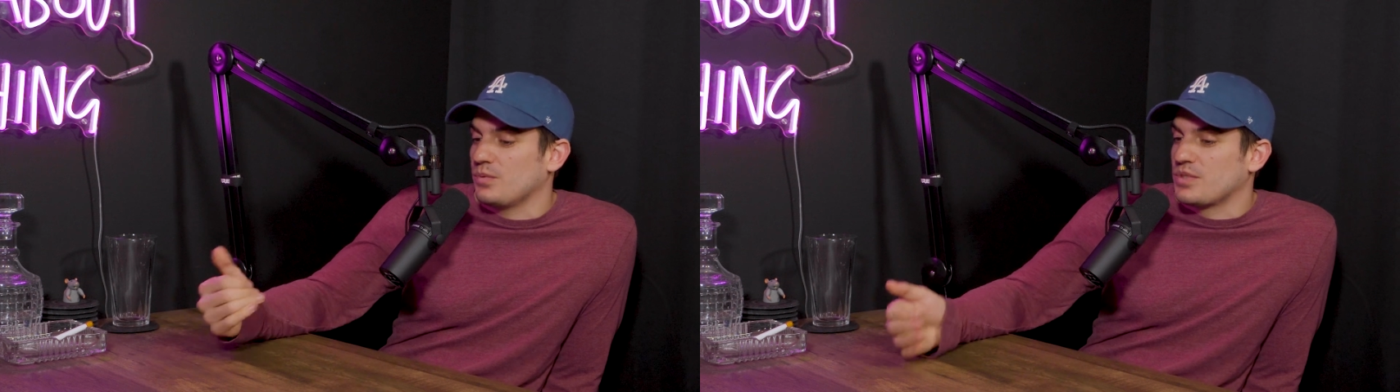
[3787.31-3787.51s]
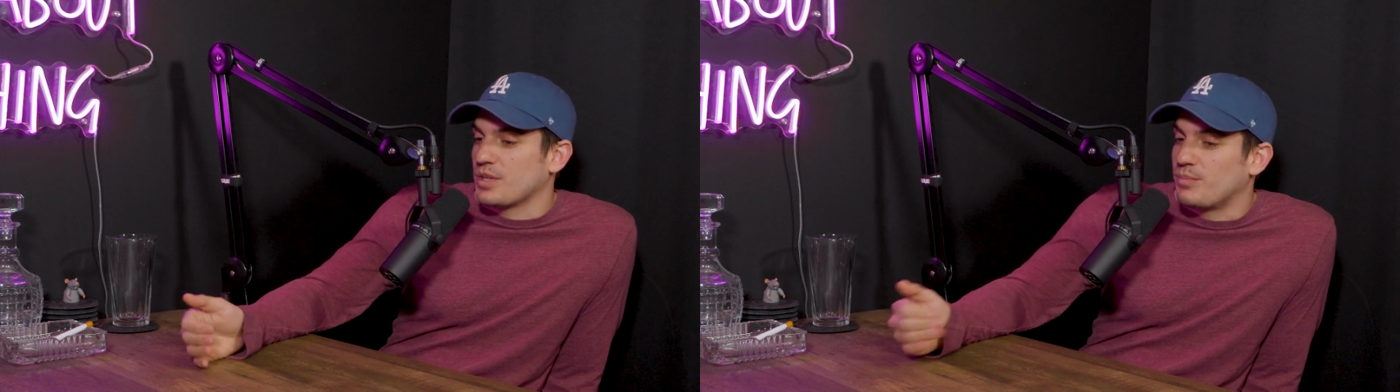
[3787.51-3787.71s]

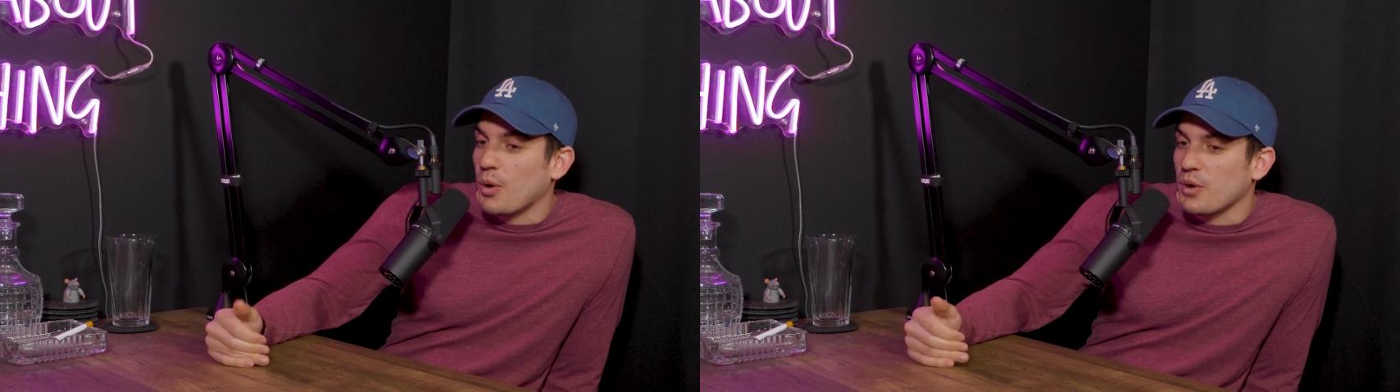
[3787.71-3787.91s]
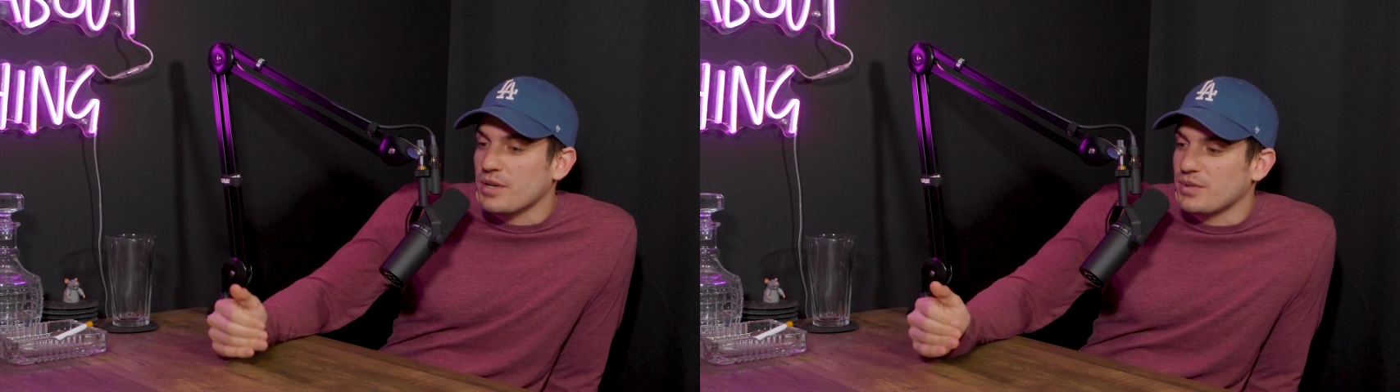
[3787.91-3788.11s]

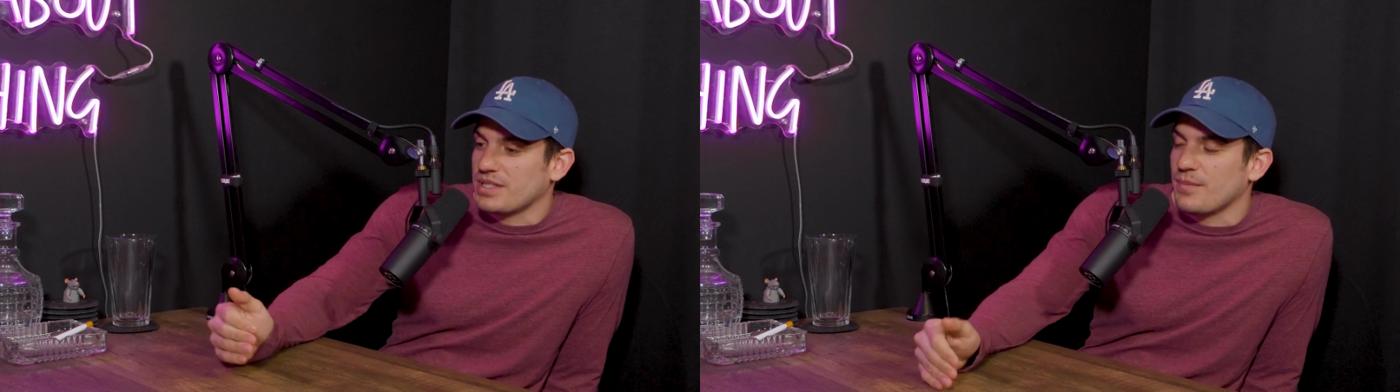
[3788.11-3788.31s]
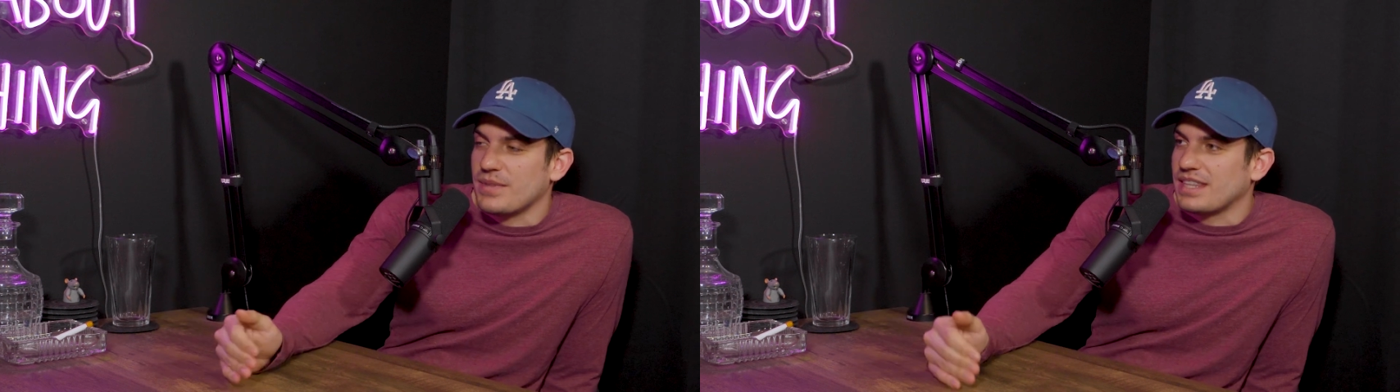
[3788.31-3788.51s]
support it with
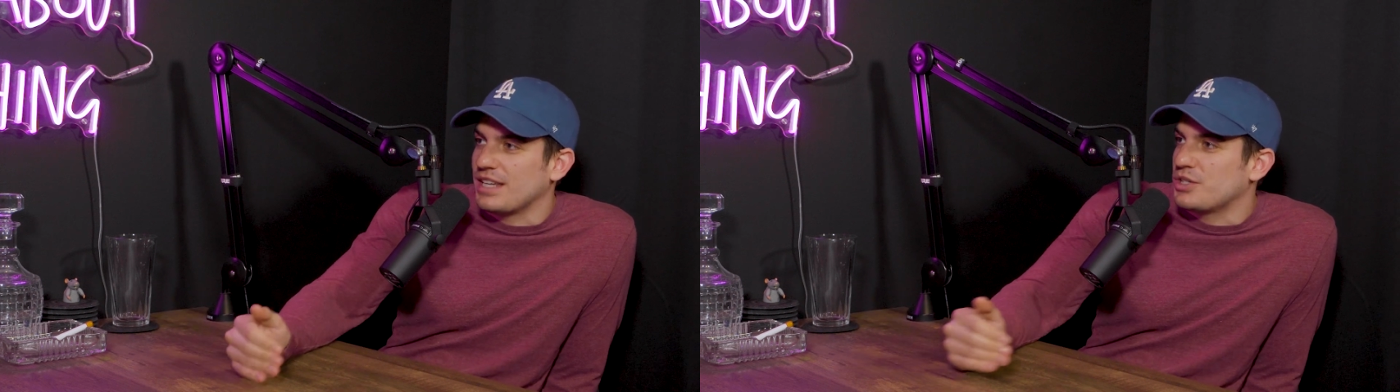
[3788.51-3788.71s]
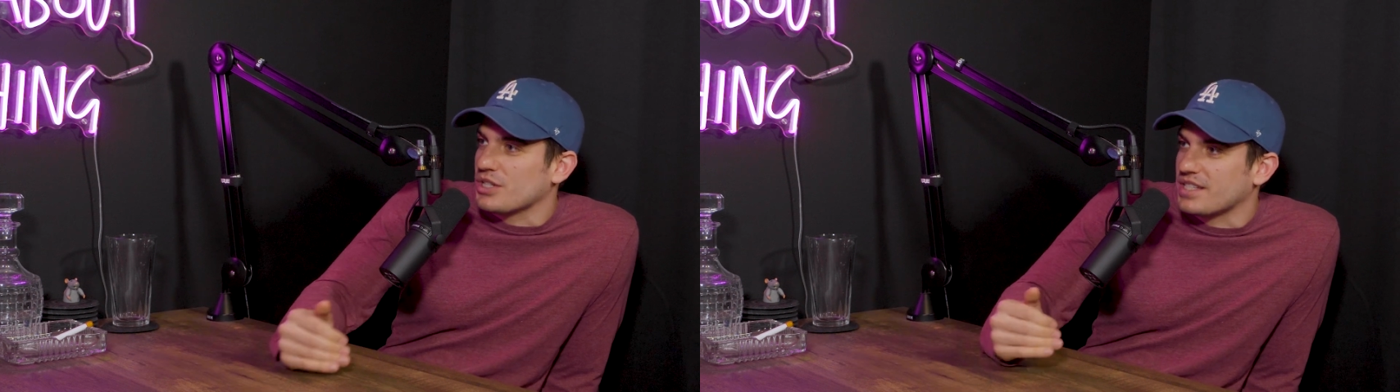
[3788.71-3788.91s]
something
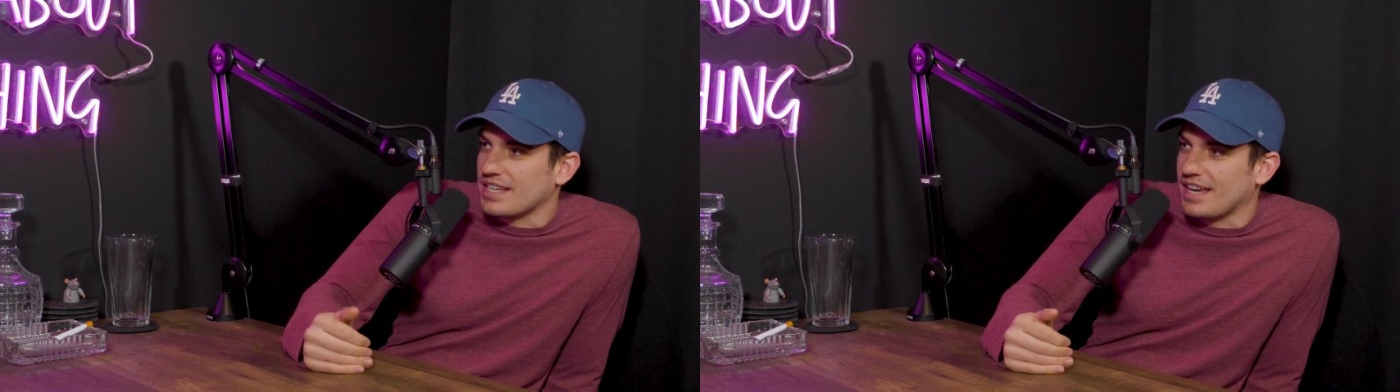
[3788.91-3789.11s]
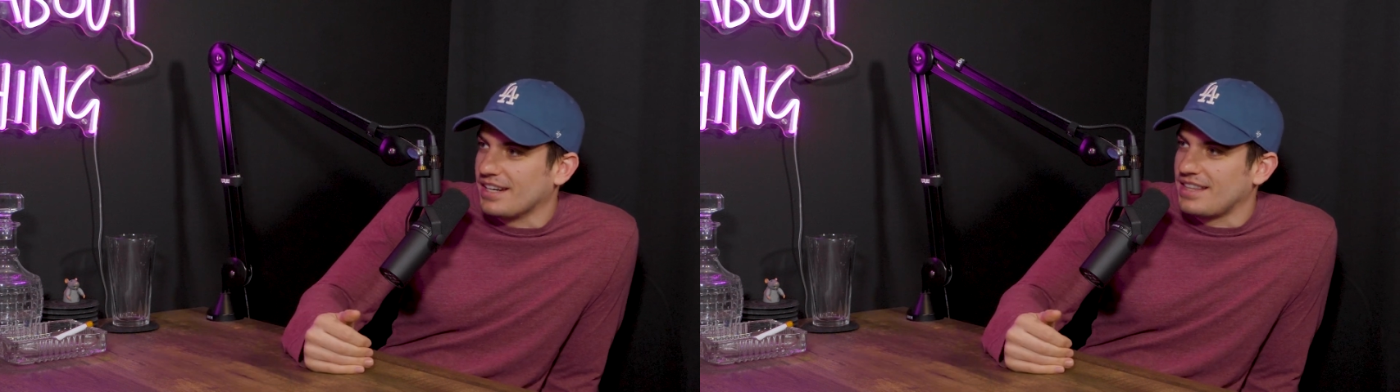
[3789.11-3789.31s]
they just
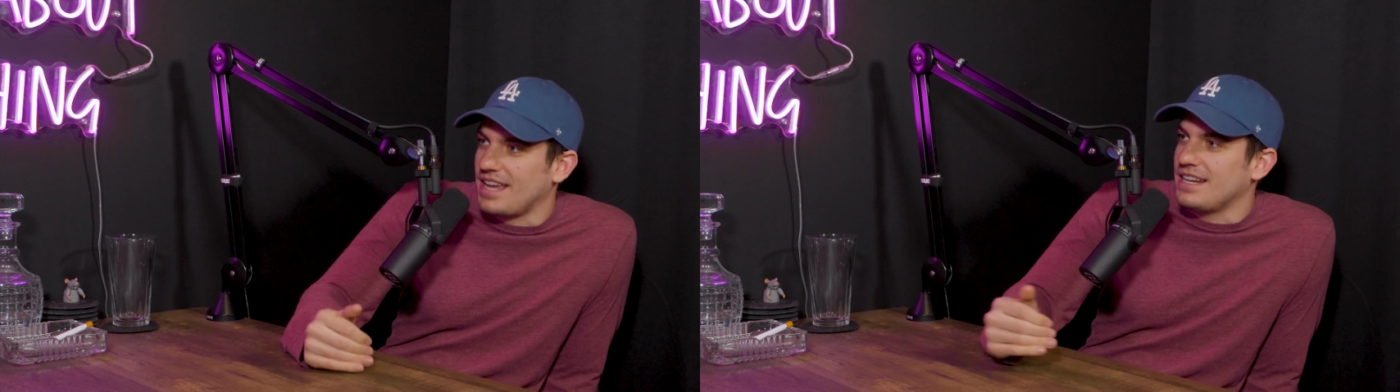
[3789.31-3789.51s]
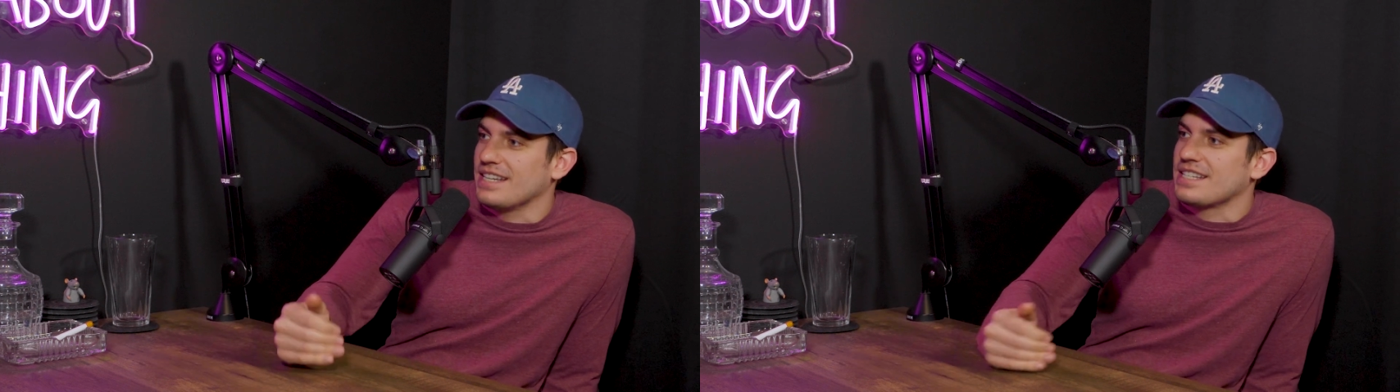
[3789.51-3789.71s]
said
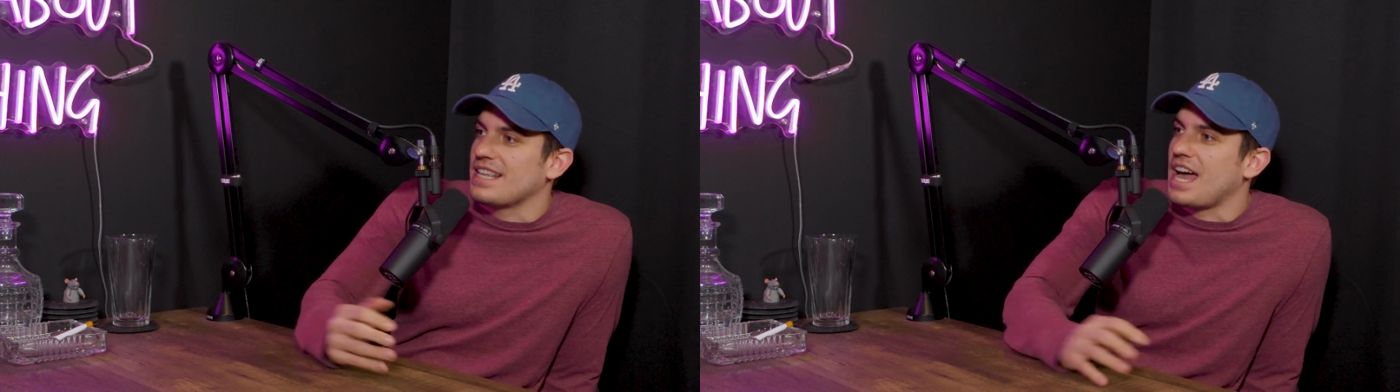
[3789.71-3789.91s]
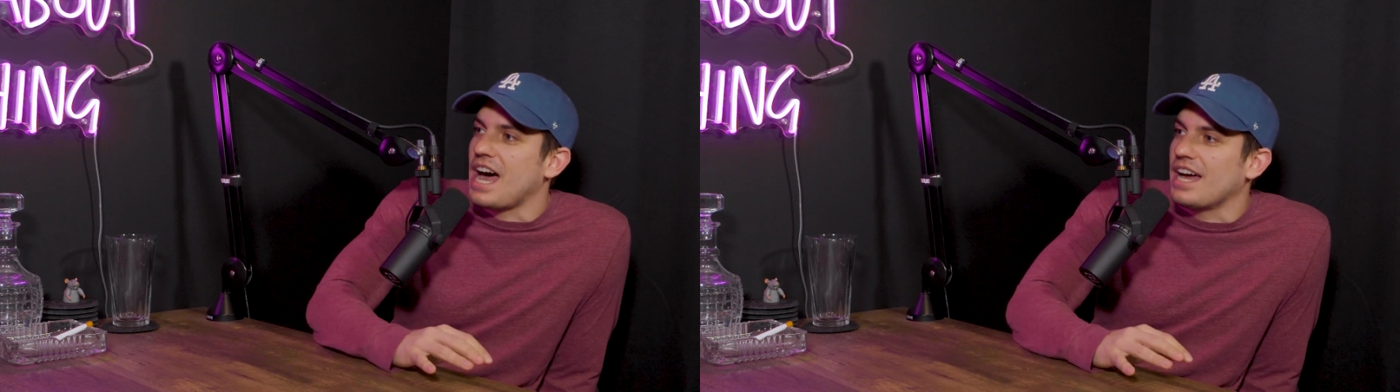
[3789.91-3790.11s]
that is
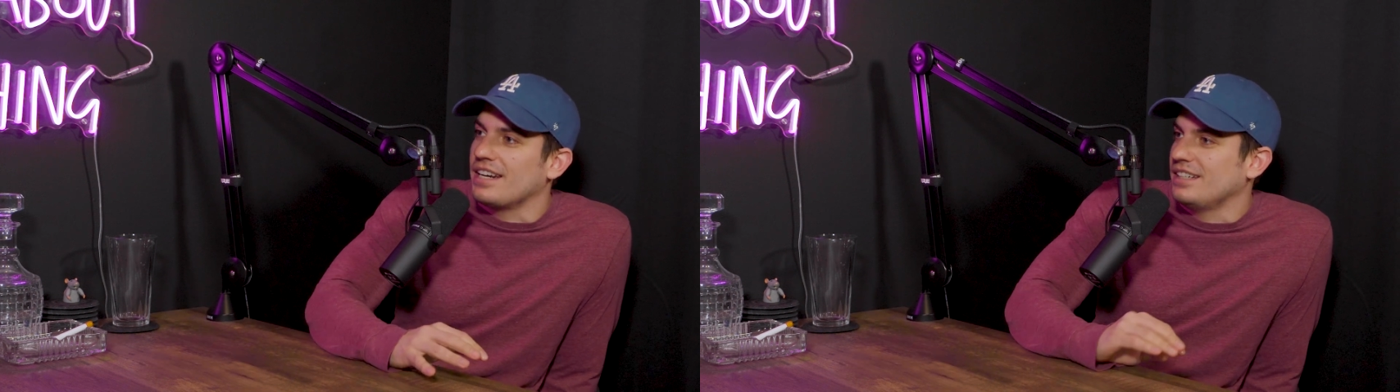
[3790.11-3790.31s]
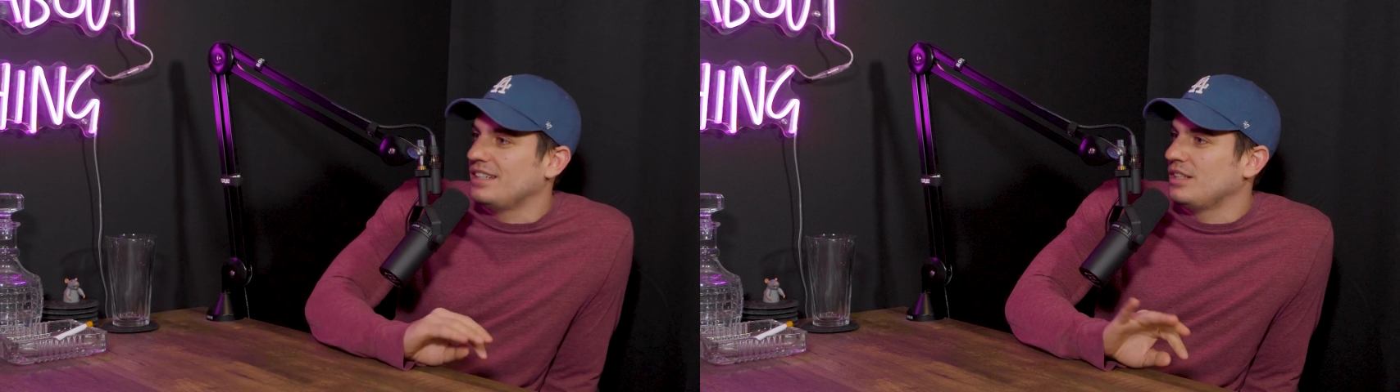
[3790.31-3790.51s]
not